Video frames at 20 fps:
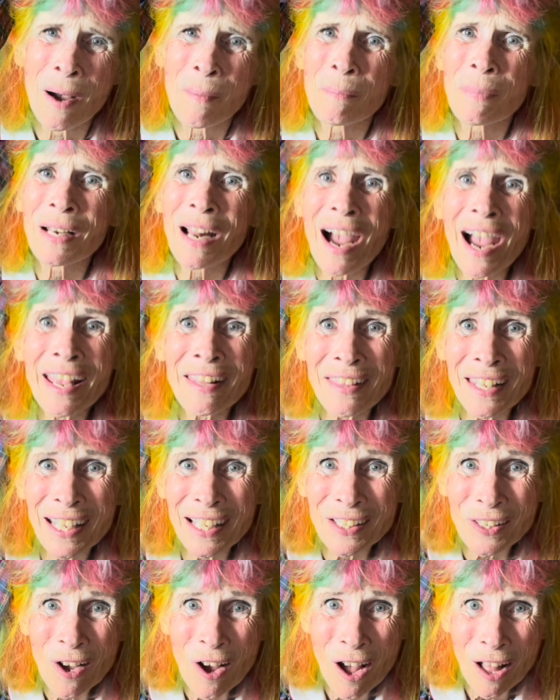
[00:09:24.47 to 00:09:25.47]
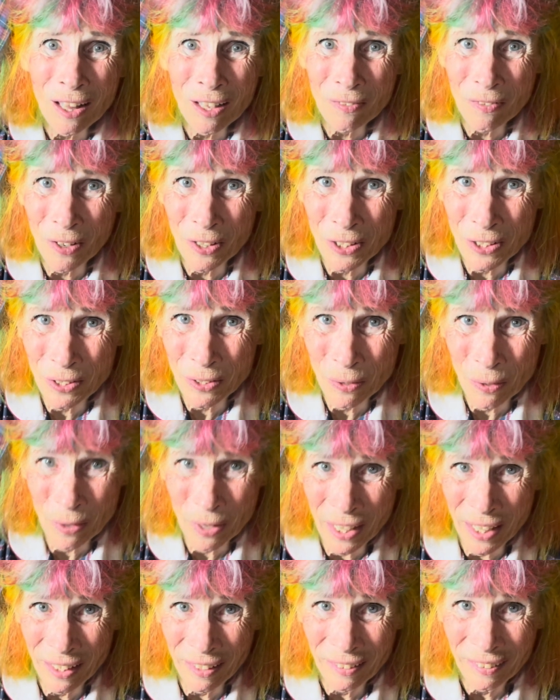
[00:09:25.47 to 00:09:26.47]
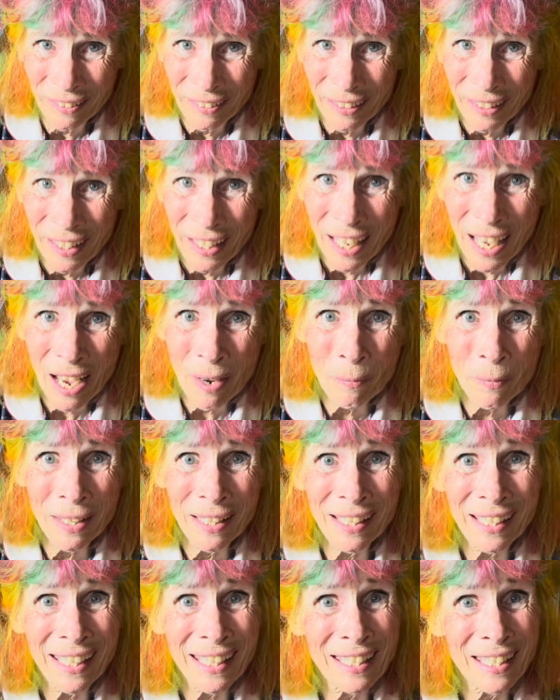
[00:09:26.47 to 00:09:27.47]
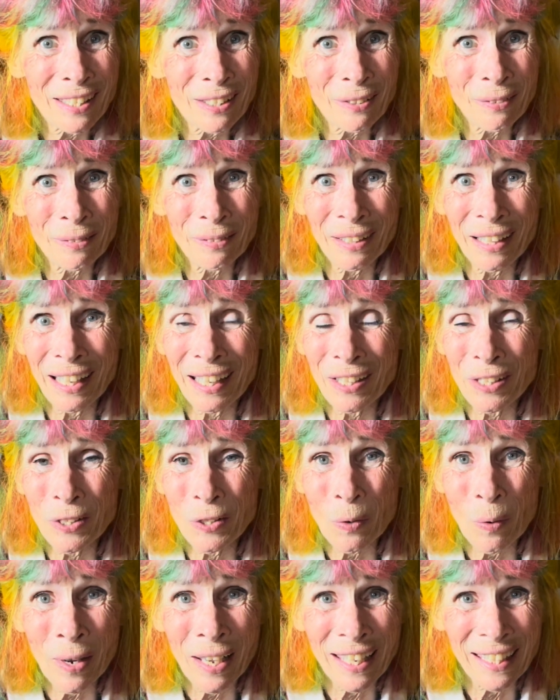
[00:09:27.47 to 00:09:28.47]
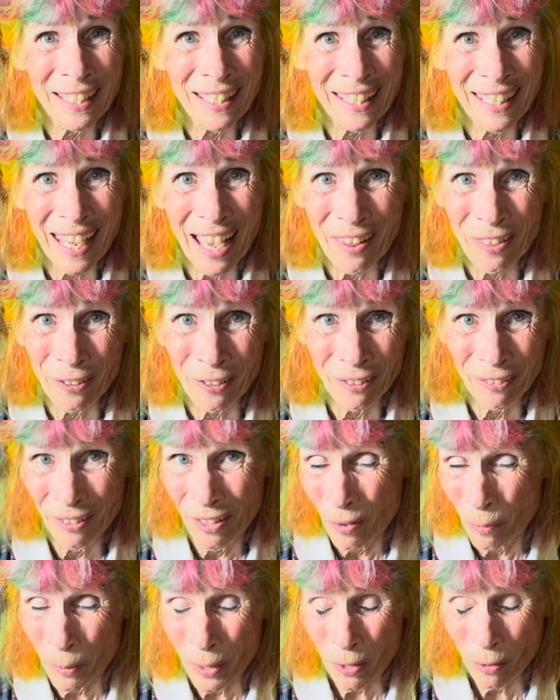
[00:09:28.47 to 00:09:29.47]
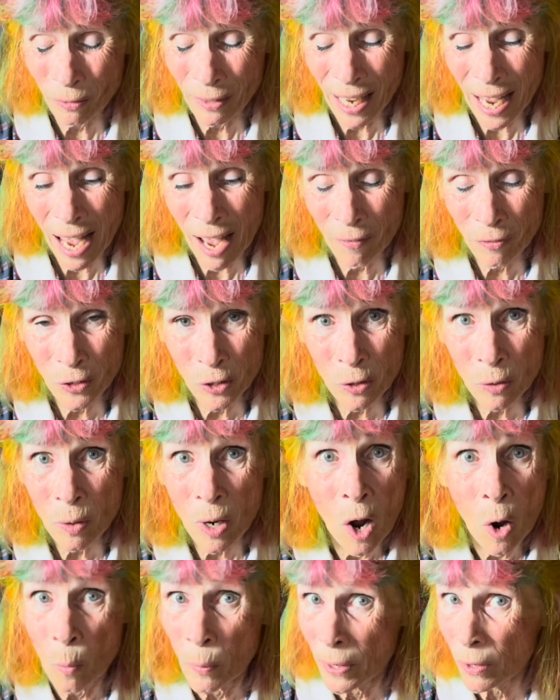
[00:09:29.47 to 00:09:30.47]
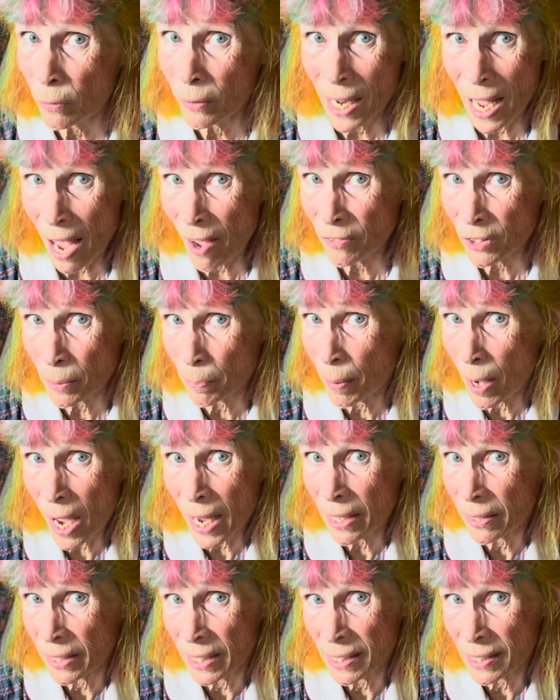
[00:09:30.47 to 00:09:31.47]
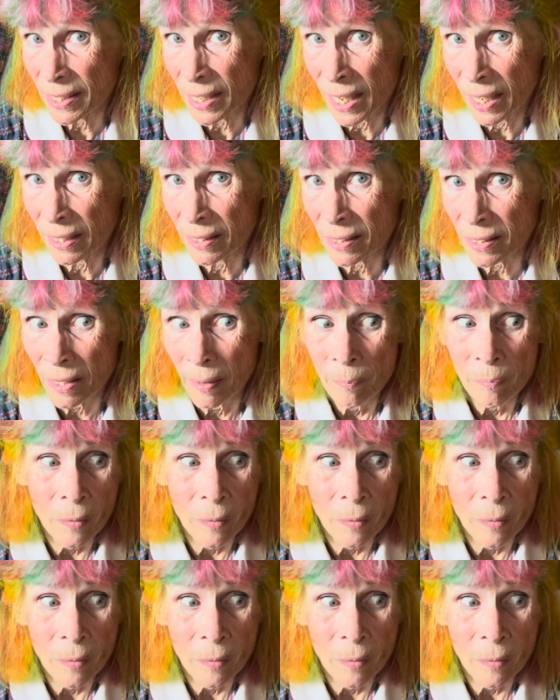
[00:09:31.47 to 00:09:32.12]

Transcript: but I think it's all of our story, and we need to enjoy it together. We don't have to buy these things.